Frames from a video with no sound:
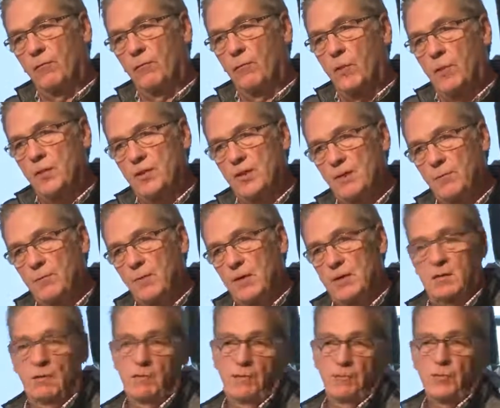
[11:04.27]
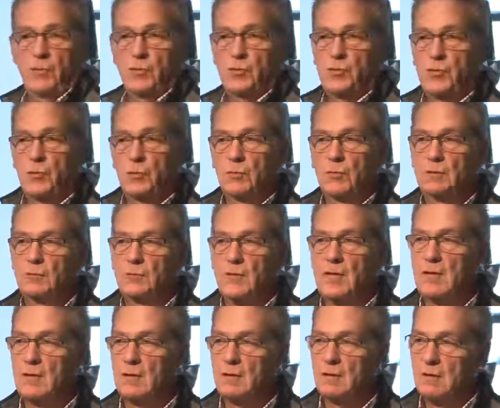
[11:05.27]
of what a better future will
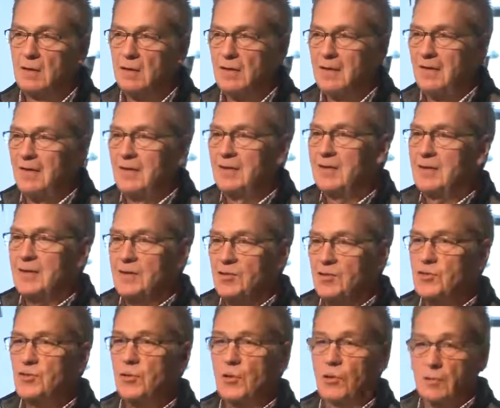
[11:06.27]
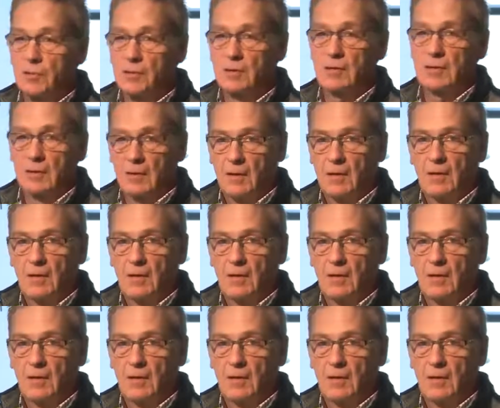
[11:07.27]
mean that is not